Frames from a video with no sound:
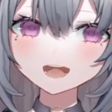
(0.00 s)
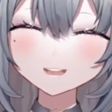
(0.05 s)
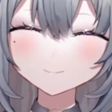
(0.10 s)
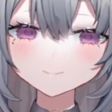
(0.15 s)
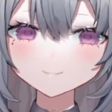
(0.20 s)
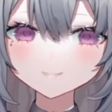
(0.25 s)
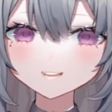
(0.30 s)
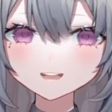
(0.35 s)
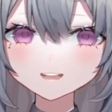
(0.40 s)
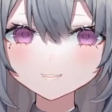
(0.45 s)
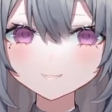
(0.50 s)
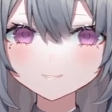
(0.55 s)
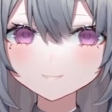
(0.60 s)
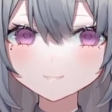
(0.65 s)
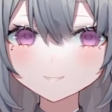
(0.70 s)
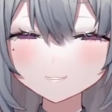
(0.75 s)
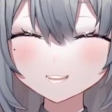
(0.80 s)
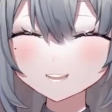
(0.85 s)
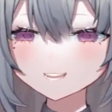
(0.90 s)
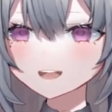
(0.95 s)
I will talk
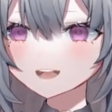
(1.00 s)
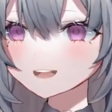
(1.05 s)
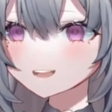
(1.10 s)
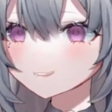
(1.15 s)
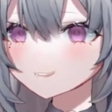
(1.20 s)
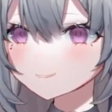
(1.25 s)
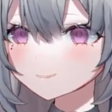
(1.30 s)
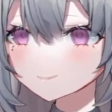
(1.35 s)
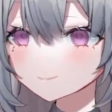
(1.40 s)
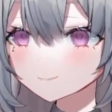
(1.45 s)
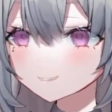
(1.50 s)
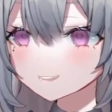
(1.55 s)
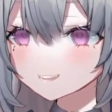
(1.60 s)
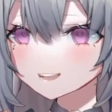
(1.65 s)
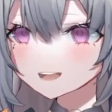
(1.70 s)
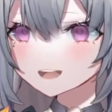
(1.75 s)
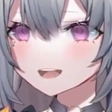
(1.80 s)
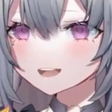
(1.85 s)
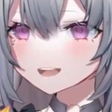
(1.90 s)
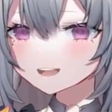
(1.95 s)
to you later, Juna.
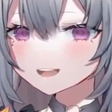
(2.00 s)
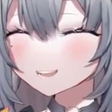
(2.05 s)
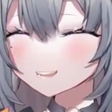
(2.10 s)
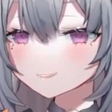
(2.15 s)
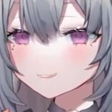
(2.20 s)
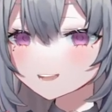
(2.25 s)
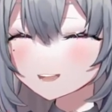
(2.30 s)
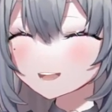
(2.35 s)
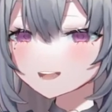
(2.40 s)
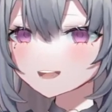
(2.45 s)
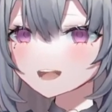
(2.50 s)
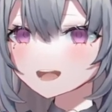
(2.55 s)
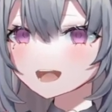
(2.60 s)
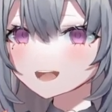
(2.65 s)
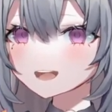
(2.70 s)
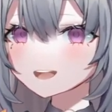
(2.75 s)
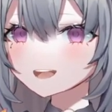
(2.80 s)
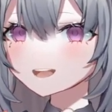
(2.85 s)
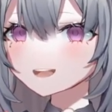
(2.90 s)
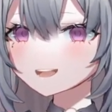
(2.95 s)
Thank right. you
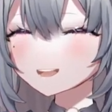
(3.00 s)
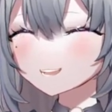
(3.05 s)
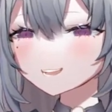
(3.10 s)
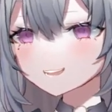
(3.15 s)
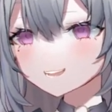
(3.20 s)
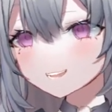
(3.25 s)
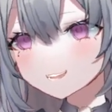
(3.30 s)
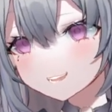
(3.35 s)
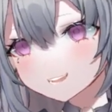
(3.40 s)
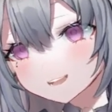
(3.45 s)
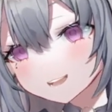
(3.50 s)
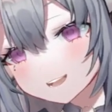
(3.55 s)
again. Goodbye.